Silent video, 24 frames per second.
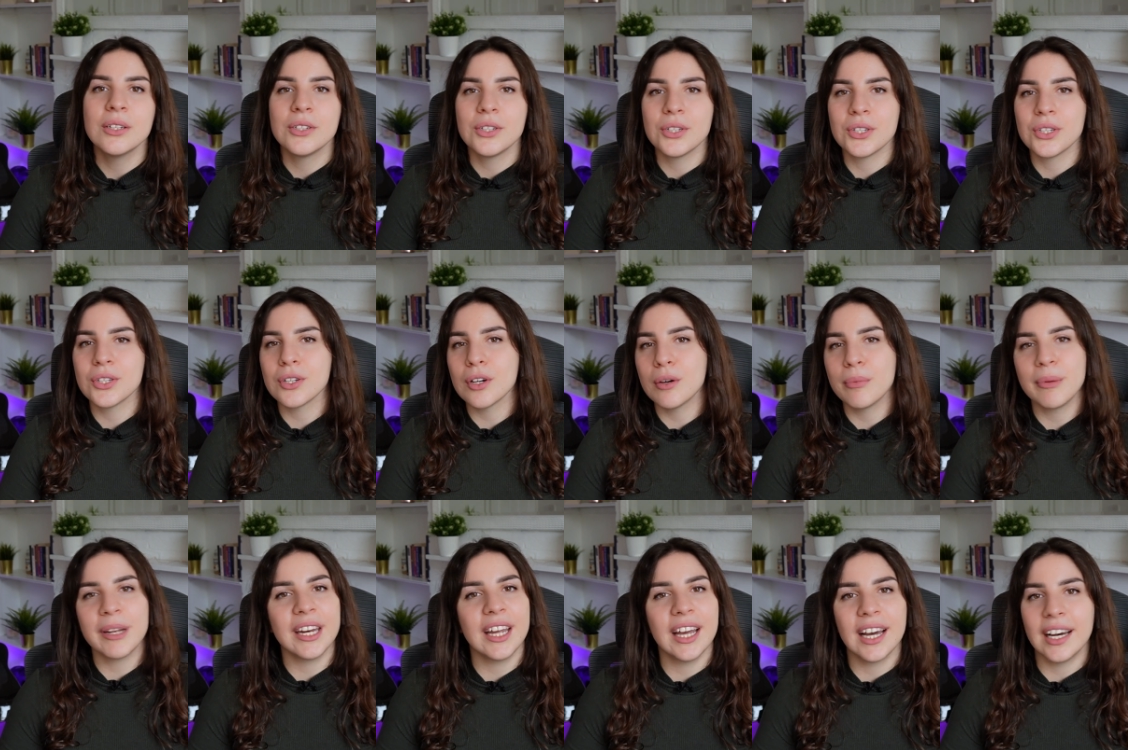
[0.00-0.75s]
to
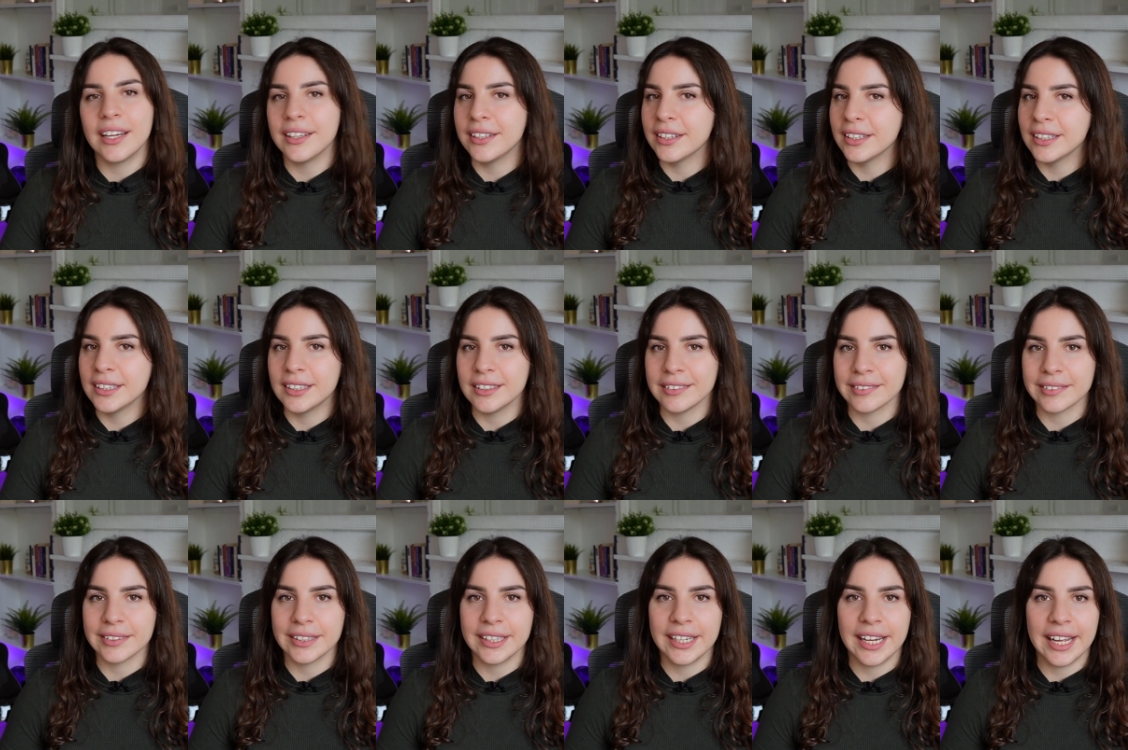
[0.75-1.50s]
so many other
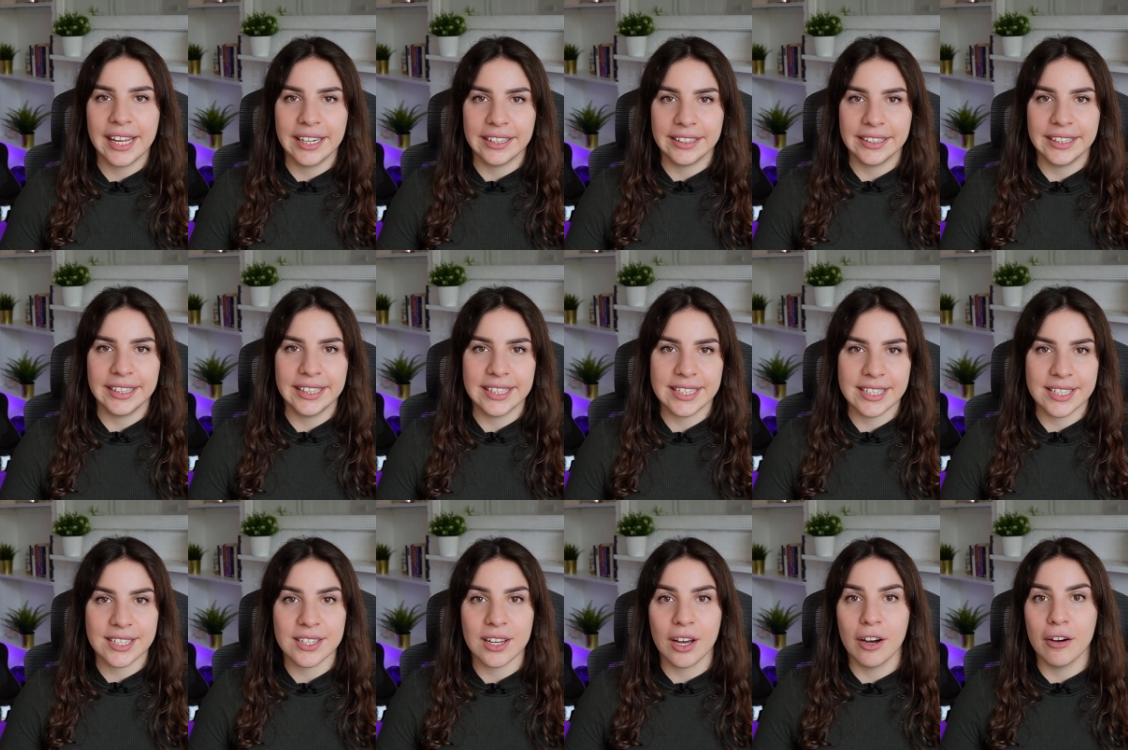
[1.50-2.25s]
different
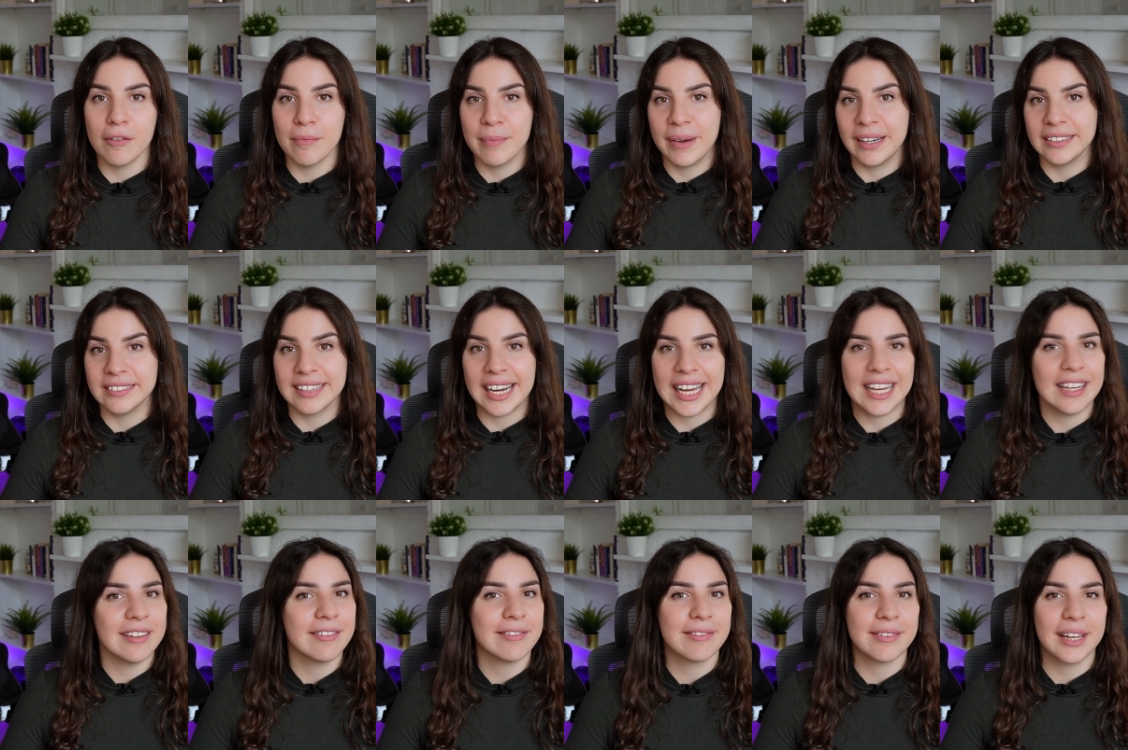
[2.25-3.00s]
areas of my
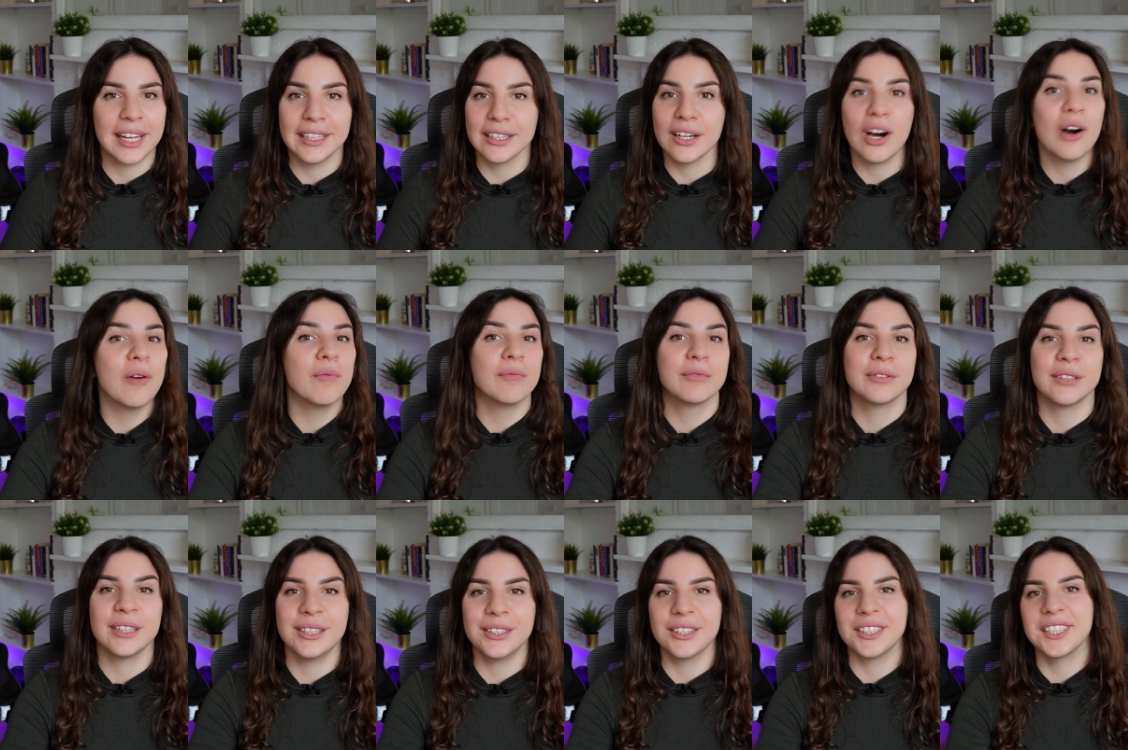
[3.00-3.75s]
life and
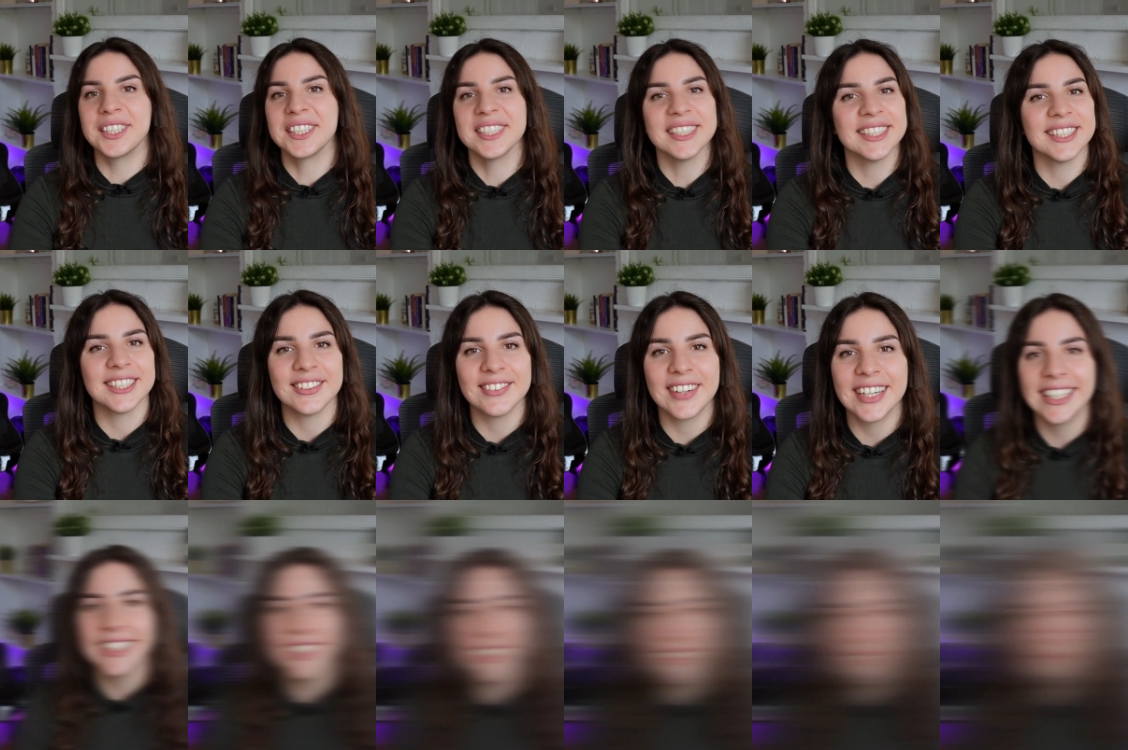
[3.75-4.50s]
hopefully yours as
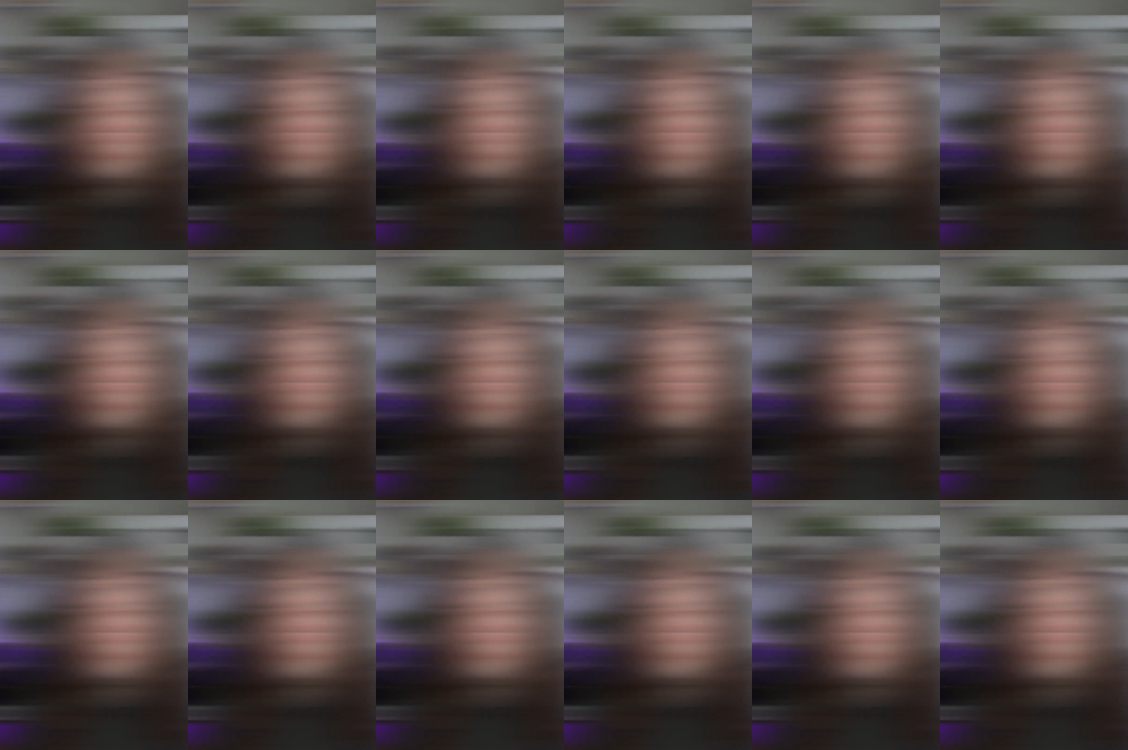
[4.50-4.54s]
well.